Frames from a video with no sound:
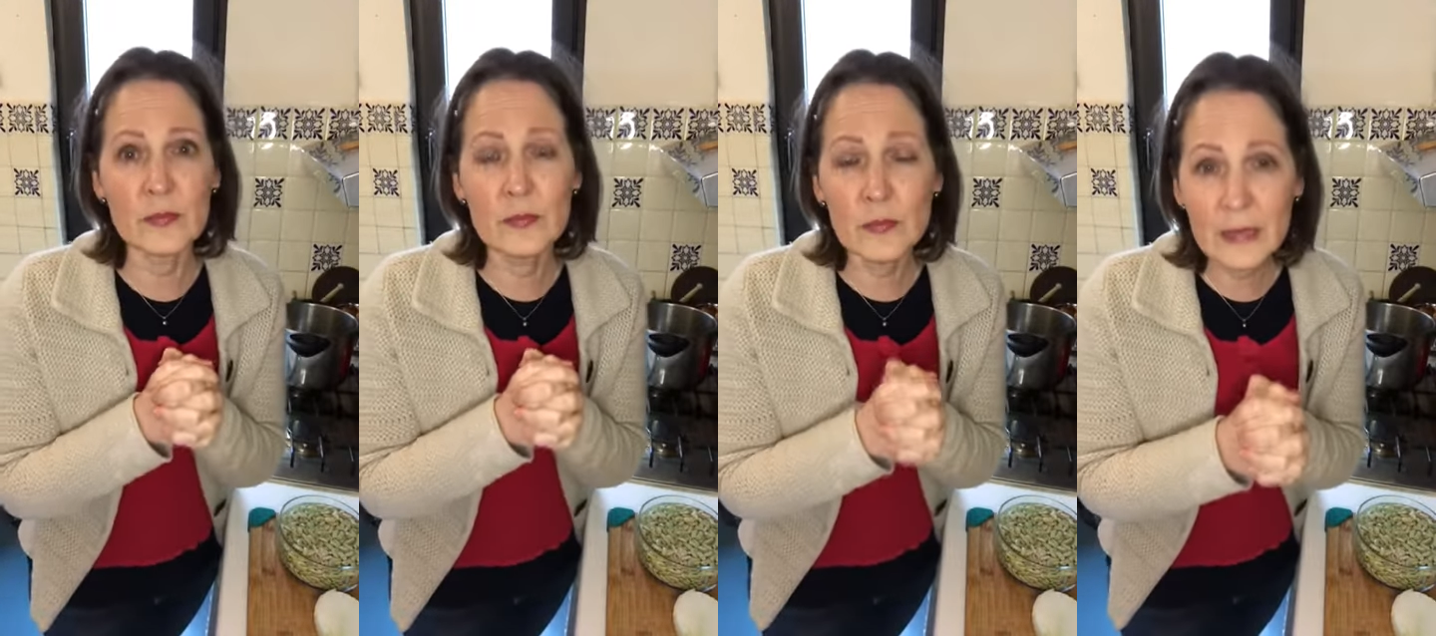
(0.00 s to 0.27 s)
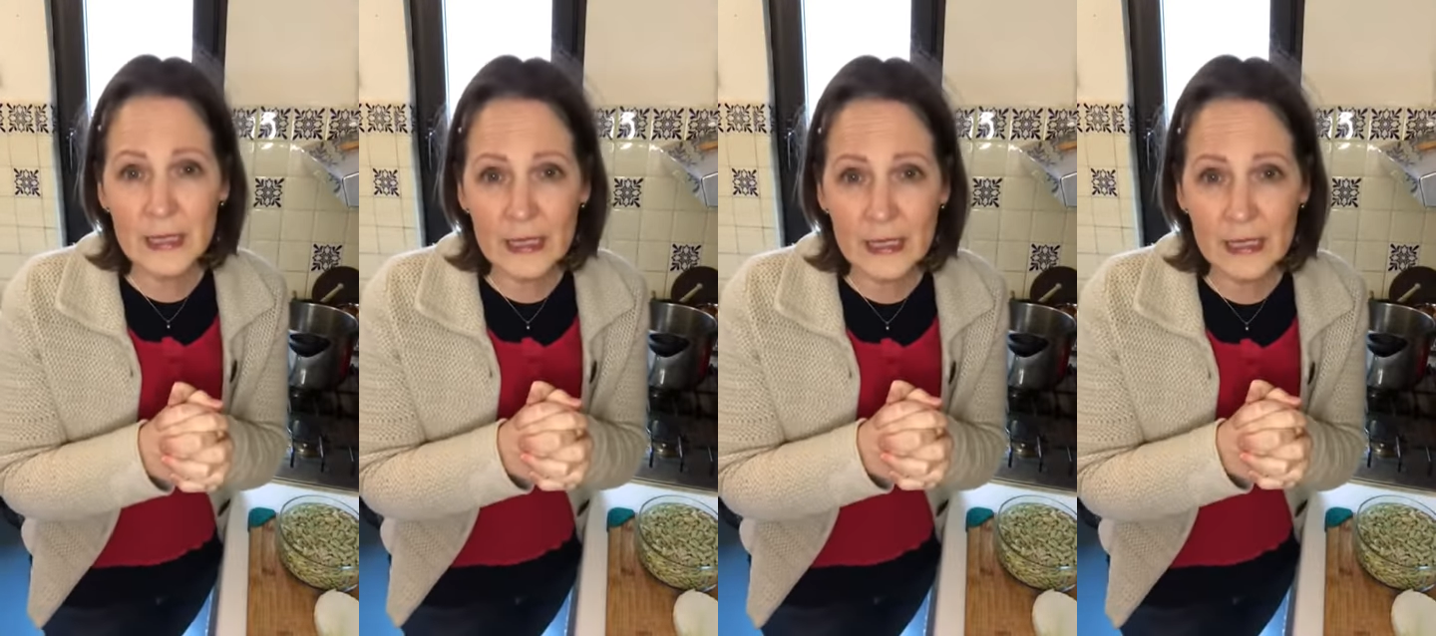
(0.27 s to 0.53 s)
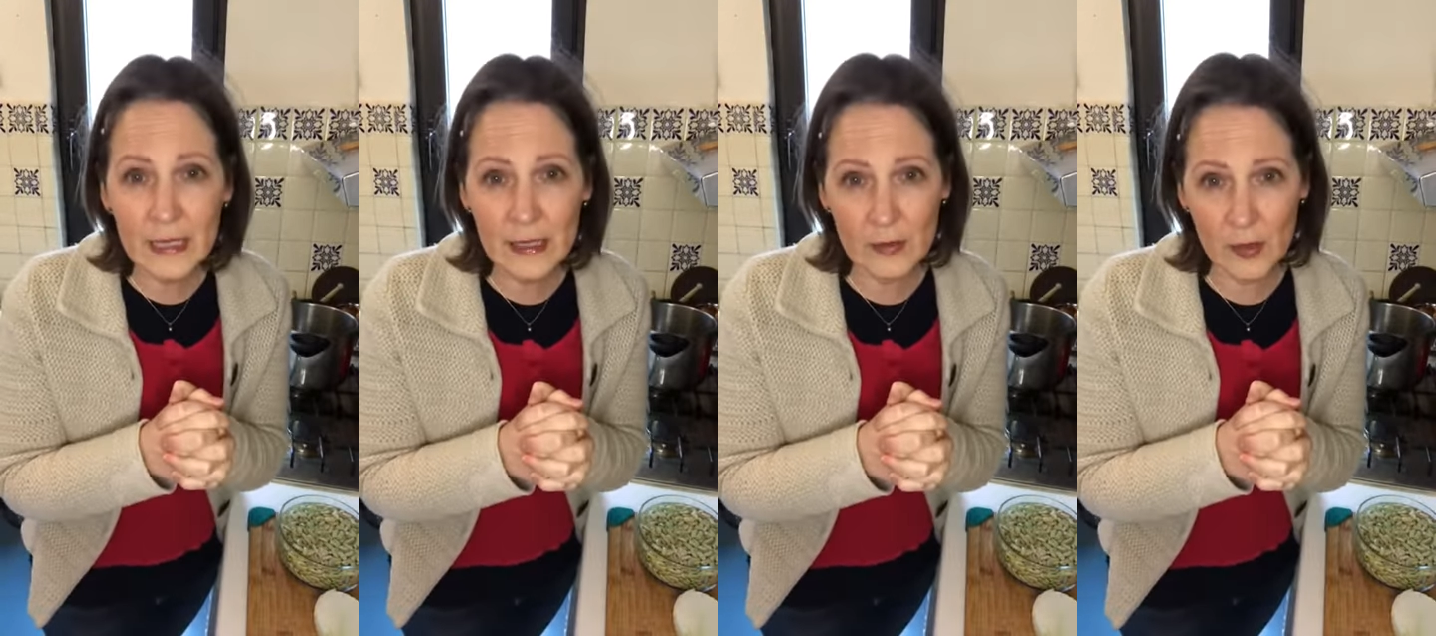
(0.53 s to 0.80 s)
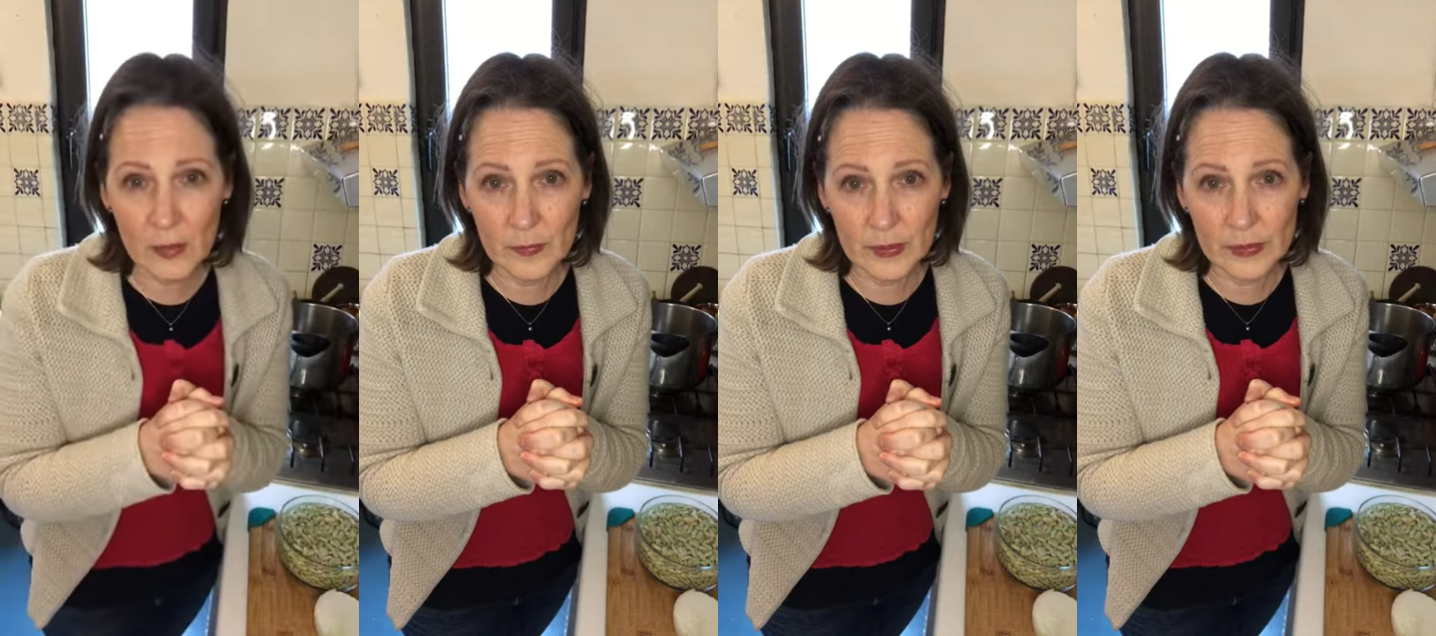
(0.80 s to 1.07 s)
really
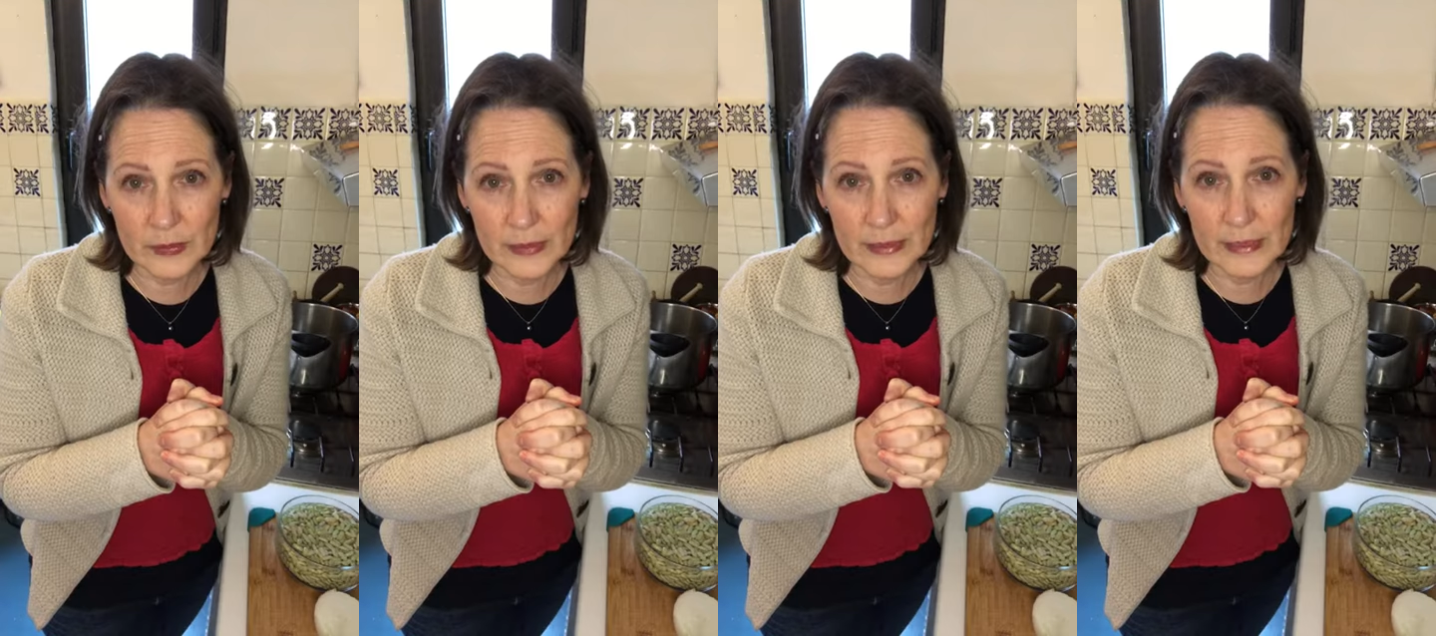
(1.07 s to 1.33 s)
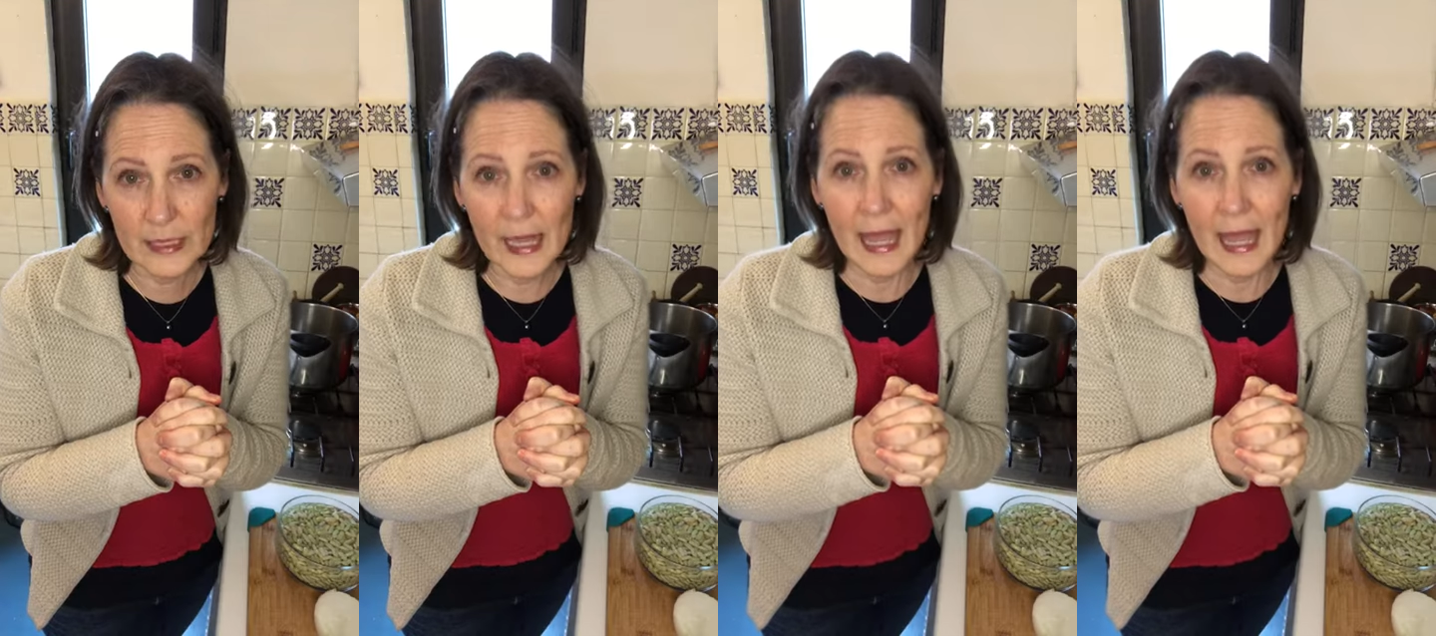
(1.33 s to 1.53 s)
economical,